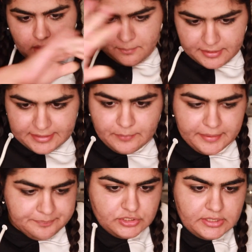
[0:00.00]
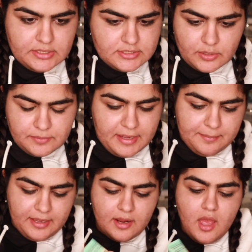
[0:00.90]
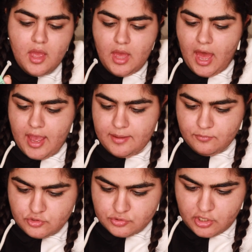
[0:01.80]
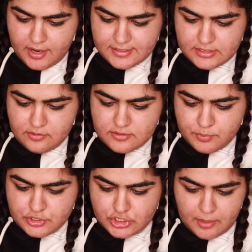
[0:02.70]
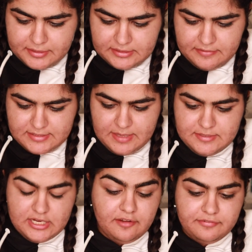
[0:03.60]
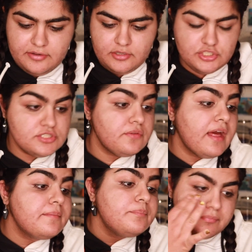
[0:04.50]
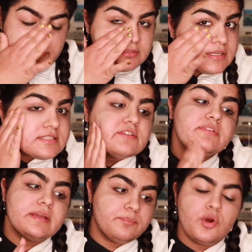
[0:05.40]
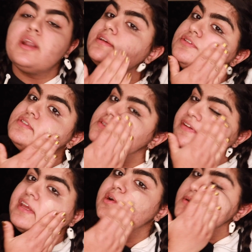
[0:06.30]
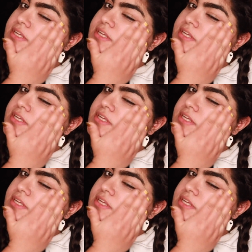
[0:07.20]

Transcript: But anyway, I'm just going to start with makeup again. I'm trying to use predominantly the same stuff just so that the list of like products used in this video is